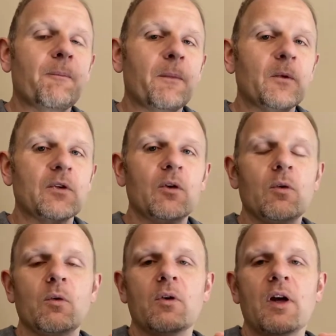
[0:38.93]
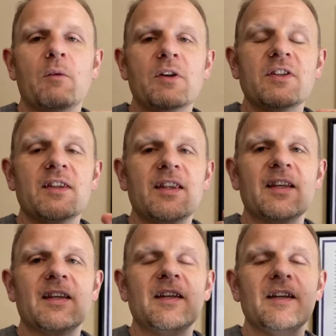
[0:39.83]
So I want you to
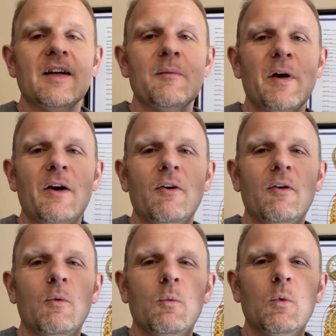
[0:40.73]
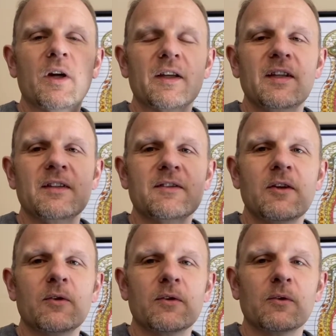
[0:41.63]
think about what kids
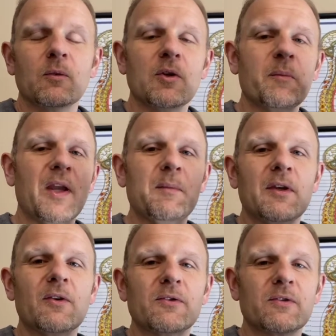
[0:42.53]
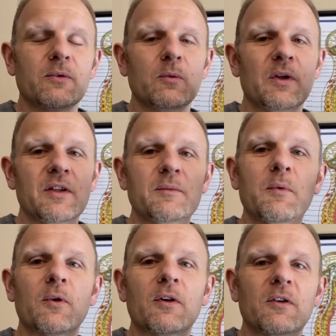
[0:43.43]
go through, what a baby goes through when it's
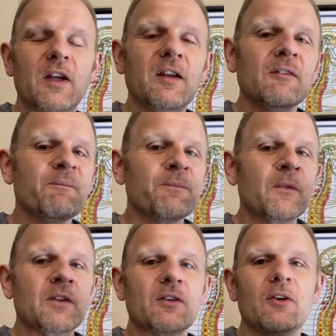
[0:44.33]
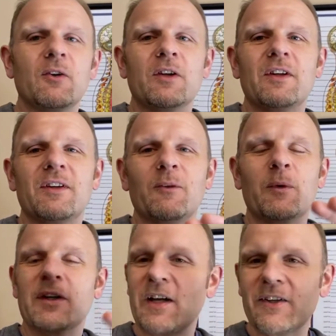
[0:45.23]
born, okay? So
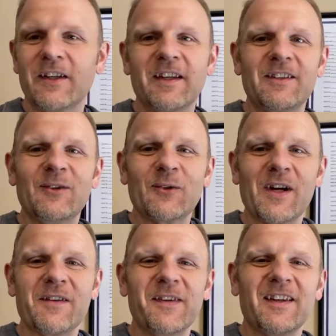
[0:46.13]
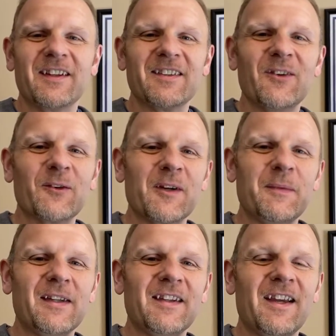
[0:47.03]
we're not going to get too graphic here. Don't worry
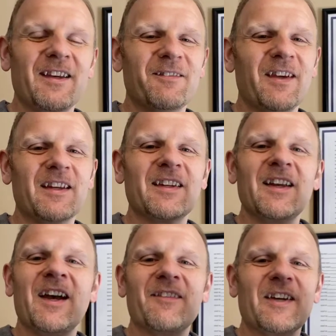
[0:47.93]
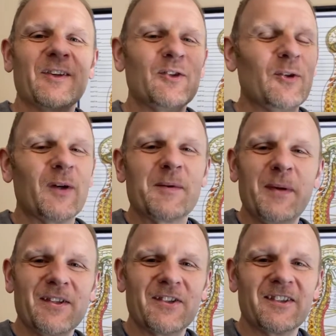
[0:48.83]
about that. In fact, I'm not going to show any
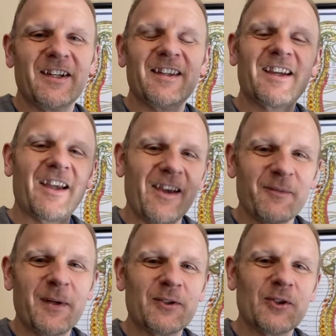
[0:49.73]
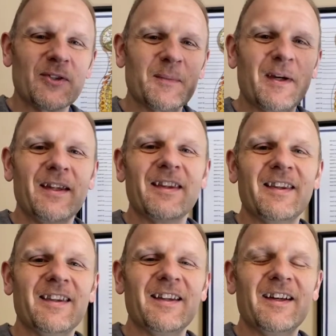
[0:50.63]
pictures or anything. I have pictures about
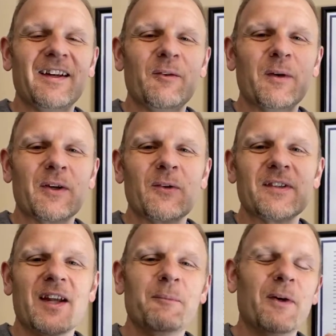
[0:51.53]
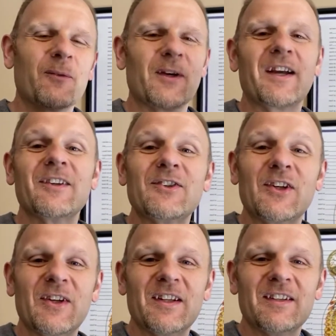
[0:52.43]
what goes on, but we're not going
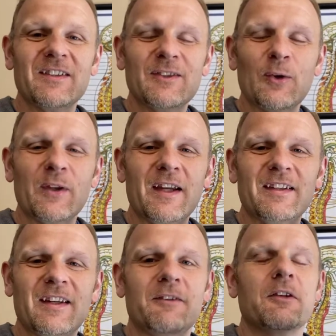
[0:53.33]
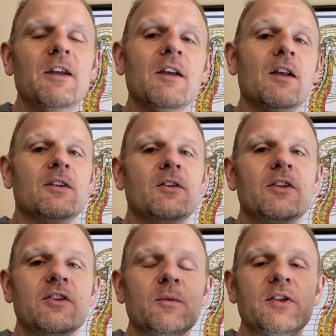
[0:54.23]
to show that today, okay? So I
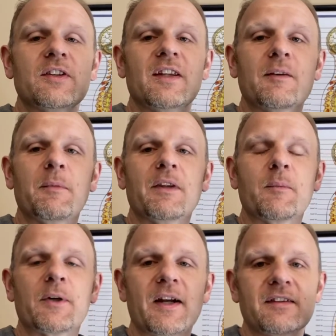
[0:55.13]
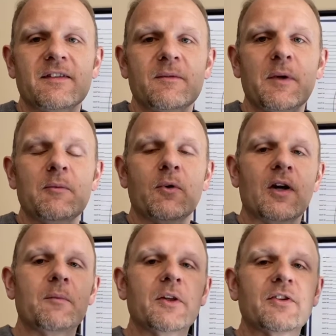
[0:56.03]
just want you to think about the process of being born,
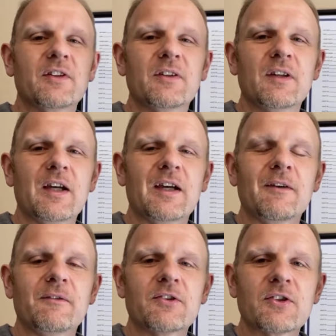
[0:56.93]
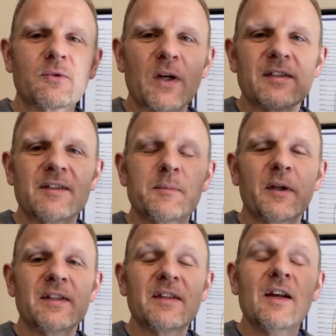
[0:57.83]
how much stress is
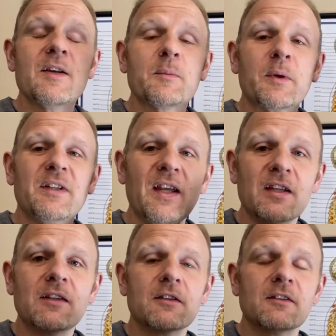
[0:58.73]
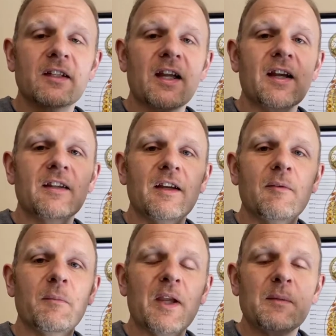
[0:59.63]
placed particularly on
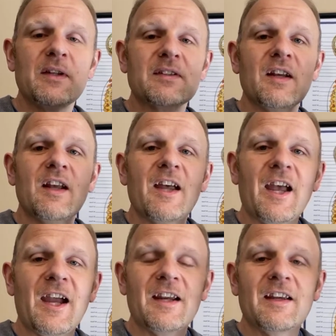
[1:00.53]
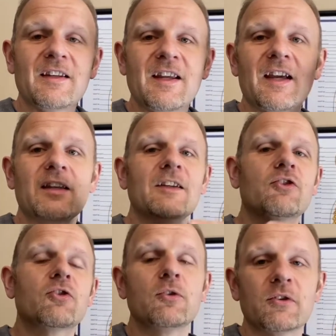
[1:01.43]
that baby's head, neck, and
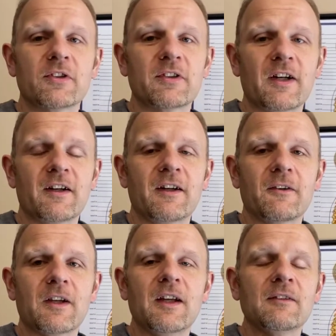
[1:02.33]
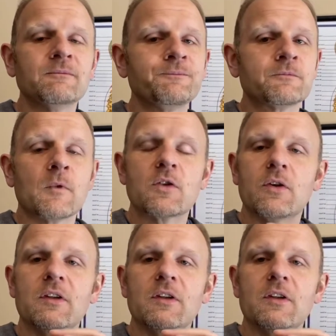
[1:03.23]
shoulder area, okay? So a